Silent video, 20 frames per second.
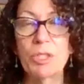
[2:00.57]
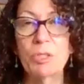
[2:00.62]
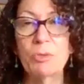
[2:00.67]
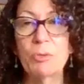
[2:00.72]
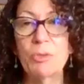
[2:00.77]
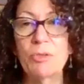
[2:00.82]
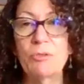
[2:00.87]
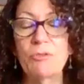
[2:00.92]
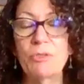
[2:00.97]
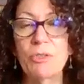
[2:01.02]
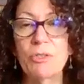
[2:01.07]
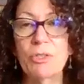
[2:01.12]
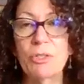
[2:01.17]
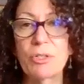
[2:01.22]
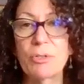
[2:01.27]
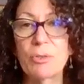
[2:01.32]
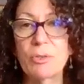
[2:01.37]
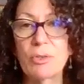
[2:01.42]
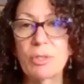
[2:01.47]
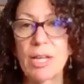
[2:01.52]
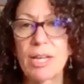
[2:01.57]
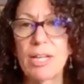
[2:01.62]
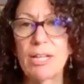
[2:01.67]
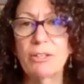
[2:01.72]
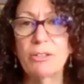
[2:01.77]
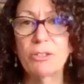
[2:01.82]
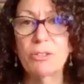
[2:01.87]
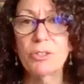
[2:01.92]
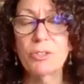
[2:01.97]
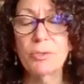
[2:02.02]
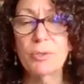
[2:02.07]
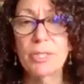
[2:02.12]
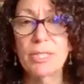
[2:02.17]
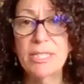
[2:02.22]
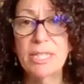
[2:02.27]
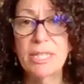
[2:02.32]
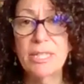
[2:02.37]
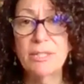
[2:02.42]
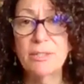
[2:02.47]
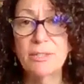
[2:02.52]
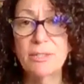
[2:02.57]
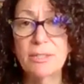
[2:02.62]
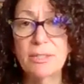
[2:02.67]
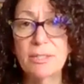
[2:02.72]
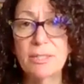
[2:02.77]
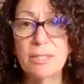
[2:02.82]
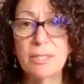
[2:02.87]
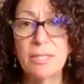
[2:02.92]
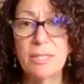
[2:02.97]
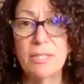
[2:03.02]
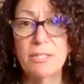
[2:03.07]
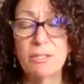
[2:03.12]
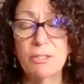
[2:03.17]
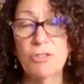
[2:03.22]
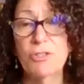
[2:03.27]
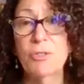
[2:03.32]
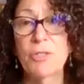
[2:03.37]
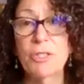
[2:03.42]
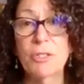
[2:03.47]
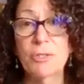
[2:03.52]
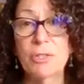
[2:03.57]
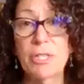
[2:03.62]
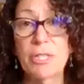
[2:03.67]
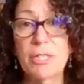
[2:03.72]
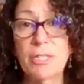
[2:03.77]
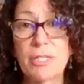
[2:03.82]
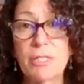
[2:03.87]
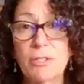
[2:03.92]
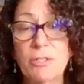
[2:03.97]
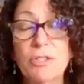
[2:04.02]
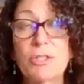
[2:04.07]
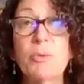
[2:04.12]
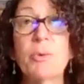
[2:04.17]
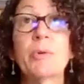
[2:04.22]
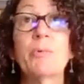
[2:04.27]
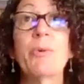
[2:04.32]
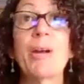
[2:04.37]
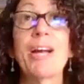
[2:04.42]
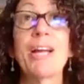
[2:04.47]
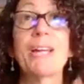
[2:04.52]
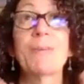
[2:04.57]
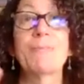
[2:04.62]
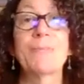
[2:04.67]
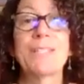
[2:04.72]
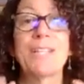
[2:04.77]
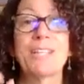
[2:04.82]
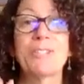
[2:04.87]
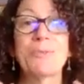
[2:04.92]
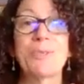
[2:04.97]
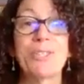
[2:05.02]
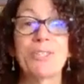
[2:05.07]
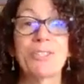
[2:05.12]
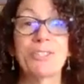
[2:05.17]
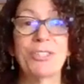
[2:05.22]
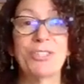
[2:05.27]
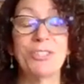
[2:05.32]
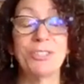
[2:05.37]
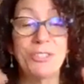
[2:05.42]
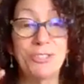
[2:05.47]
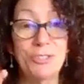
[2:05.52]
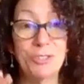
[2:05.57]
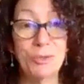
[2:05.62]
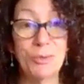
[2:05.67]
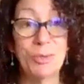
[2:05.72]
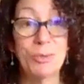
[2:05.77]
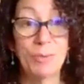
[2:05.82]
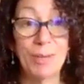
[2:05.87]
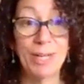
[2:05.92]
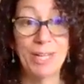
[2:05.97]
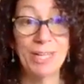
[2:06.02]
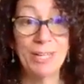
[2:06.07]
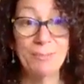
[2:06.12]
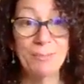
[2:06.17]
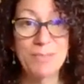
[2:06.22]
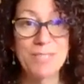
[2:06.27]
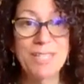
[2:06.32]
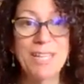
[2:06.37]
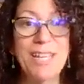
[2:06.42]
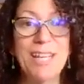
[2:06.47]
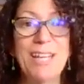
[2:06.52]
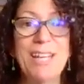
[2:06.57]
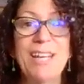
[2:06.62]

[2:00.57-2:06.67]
children first are getting nursery tales, nursery stories, nursery rhymes, that's what they're called, nursery rhymes.